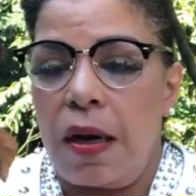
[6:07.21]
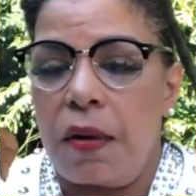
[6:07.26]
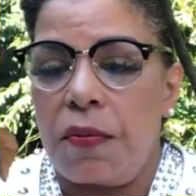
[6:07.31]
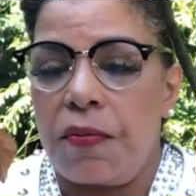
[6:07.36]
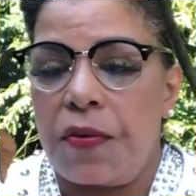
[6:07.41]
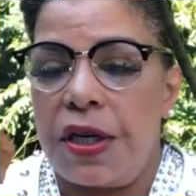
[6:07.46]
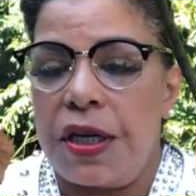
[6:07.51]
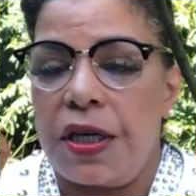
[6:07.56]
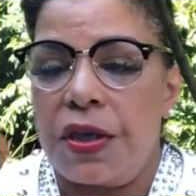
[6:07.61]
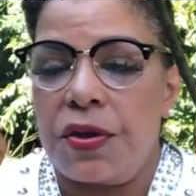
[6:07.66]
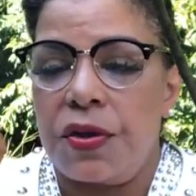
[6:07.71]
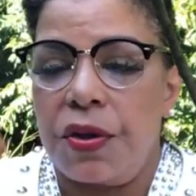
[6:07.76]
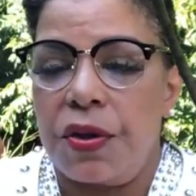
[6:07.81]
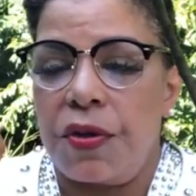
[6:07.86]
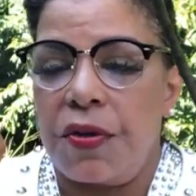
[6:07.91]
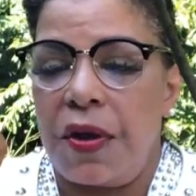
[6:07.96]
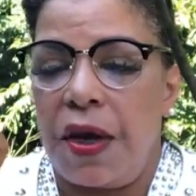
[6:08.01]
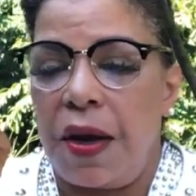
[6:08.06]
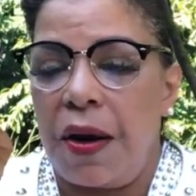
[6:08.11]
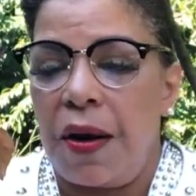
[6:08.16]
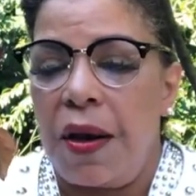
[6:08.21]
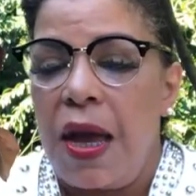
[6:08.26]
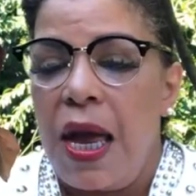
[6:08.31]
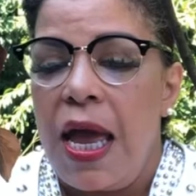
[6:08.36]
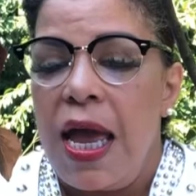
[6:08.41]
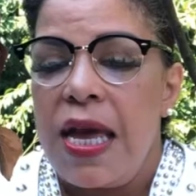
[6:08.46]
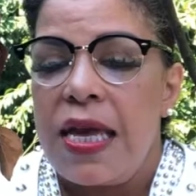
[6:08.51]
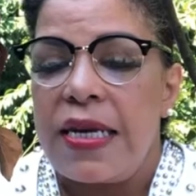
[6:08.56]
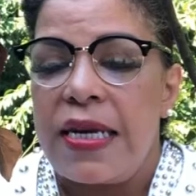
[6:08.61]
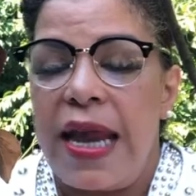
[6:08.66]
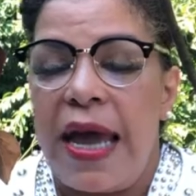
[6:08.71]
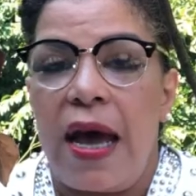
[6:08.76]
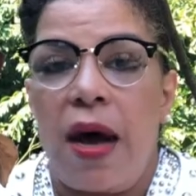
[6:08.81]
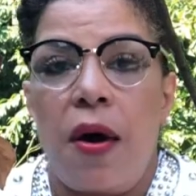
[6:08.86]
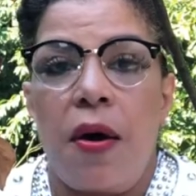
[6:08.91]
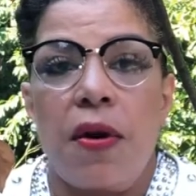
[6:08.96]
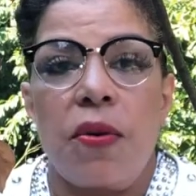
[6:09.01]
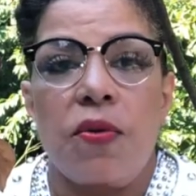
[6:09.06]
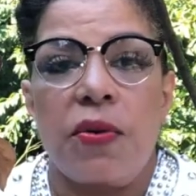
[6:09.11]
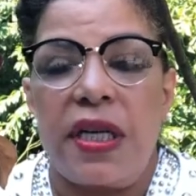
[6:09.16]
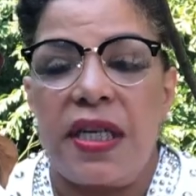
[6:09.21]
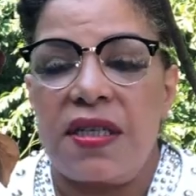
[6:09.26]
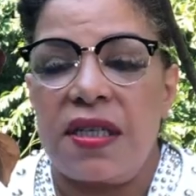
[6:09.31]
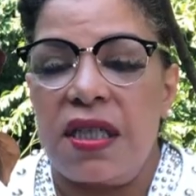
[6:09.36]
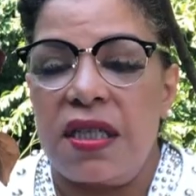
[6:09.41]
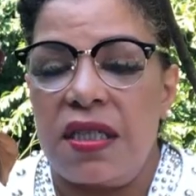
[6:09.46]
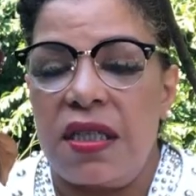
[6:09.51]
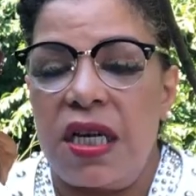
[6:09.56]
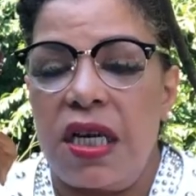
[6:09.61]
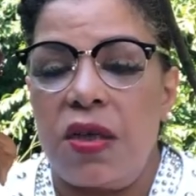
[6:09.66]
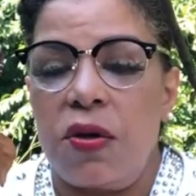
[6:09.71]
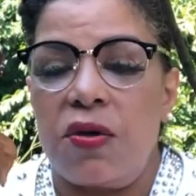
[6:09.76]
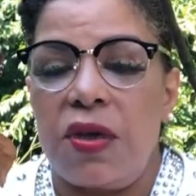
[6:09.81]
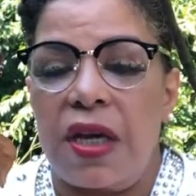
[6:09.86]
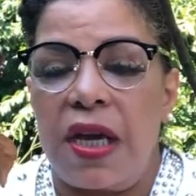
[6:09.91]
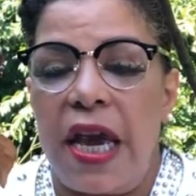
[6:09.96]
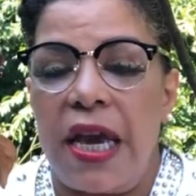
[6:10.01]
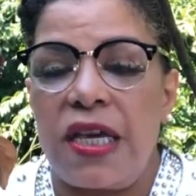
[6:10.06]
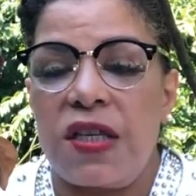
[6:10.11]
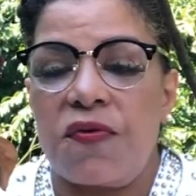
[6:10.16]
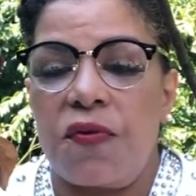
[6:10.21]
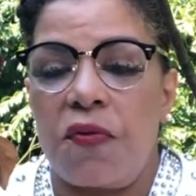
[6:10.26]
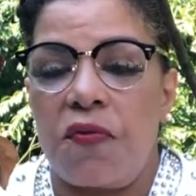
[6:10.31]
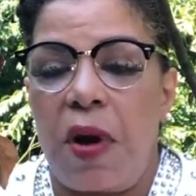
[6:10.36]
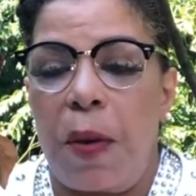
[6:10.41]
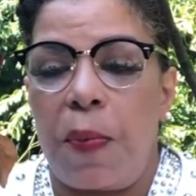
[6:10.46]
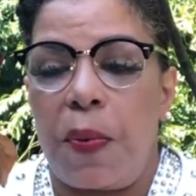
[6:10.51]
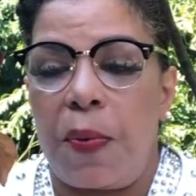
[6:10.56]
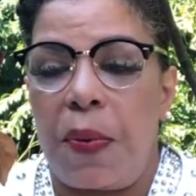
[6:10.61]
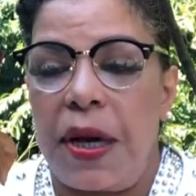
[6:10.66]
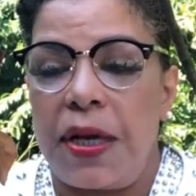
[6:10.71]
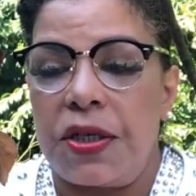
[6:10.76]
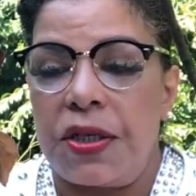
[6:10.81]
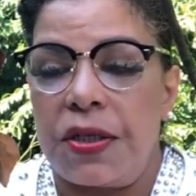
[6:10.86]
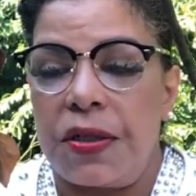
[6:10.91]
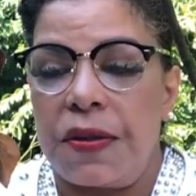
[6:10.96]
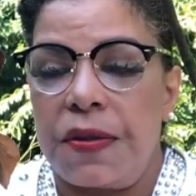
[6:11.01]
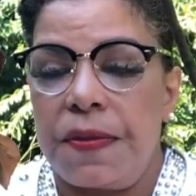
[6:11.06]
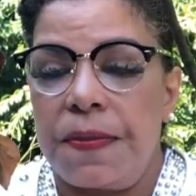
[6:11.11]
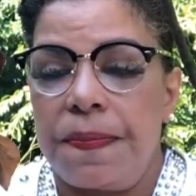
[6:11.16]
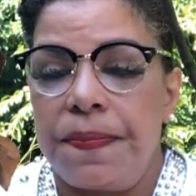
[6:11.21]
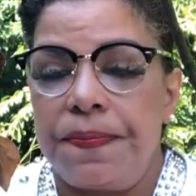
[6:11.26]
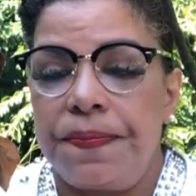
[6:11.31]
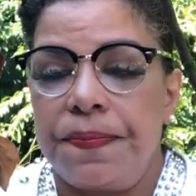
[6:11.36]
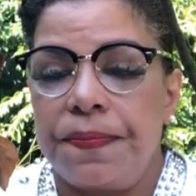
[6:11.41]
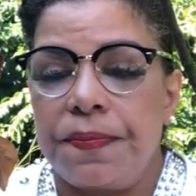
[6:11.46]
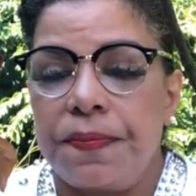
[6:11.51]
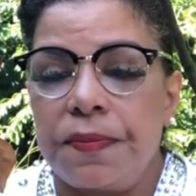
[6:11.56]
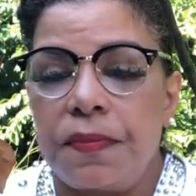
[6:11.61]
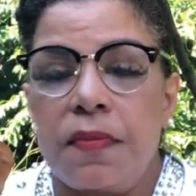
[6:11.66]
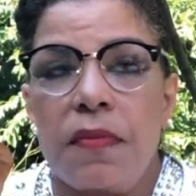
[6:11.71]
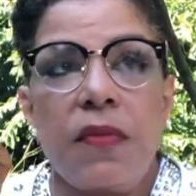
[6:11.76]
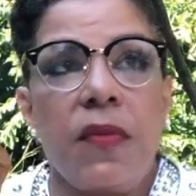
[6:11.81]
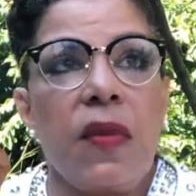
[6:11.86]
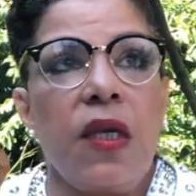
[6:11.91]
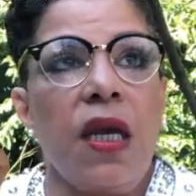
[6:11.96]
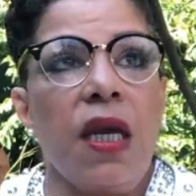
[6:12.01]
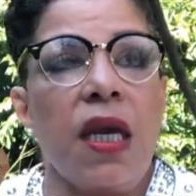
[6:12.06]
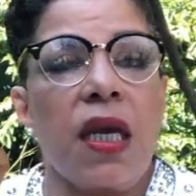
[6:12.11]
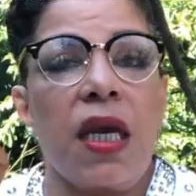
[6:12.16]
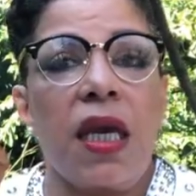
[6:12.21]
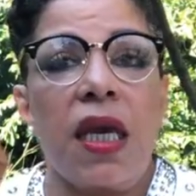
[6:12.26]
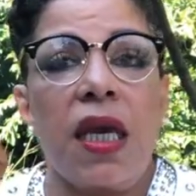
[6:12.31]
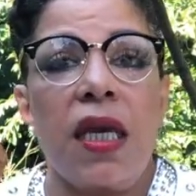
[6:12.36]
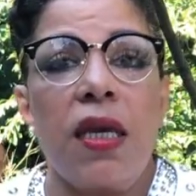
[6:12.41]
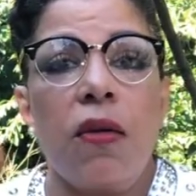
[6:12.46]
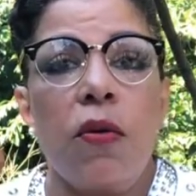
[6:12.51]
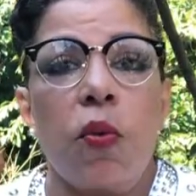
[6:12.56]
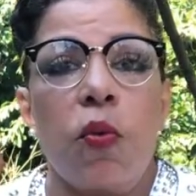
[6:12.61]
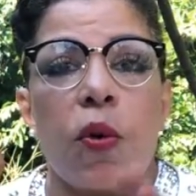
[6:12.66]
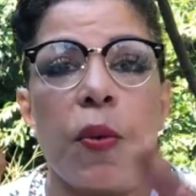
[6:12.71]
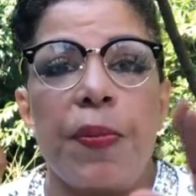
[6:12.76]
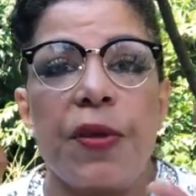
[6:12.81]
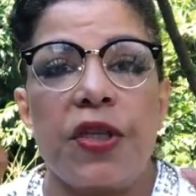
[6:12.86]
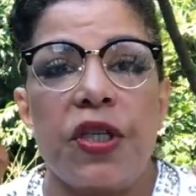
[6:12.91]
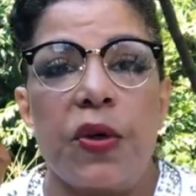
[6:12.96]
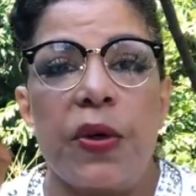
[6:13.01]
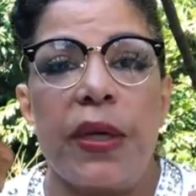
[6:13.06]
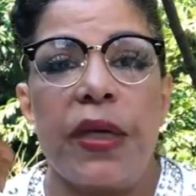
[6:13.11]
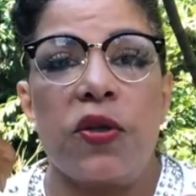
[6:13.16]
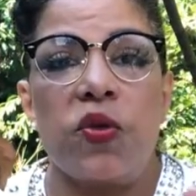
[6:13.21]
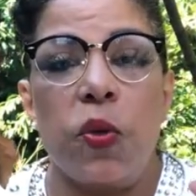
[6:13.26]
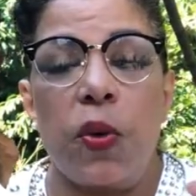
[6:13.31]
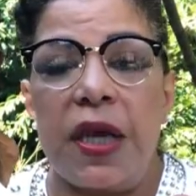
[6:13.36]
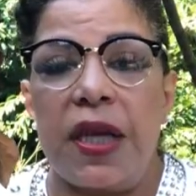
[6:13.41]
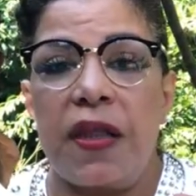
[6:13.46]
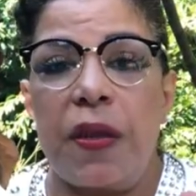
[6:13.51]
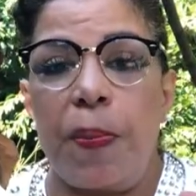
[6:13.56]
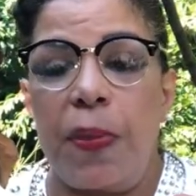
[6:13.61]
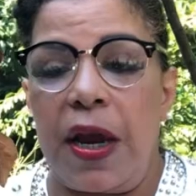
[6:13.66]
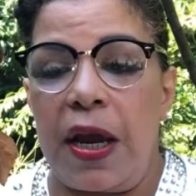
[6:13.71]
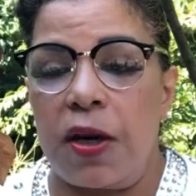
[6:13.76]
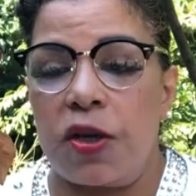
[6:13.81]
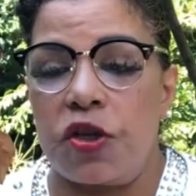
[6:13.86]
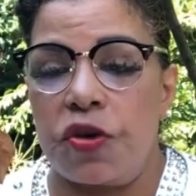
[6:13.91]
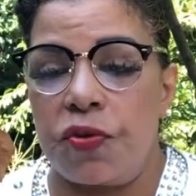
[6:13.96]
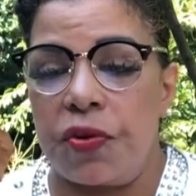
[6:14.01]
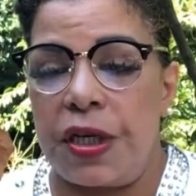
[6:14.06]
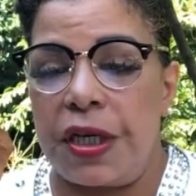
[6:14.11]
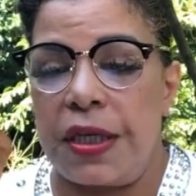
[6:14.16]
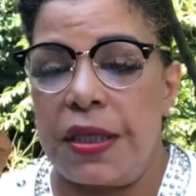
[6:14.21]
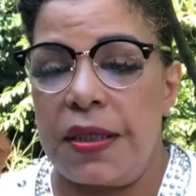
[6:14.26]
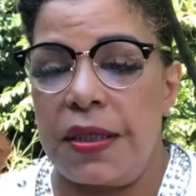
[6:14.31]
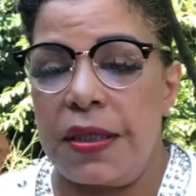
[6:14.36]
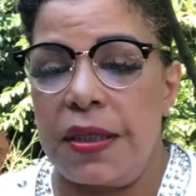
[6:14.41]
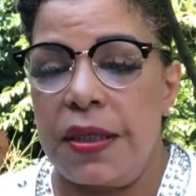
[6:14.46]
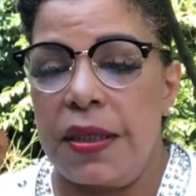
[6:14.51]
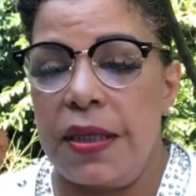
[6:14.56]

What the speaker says: Read it to you there. Now, let's continue the case for reparations. Again, we're between the Pear Trees.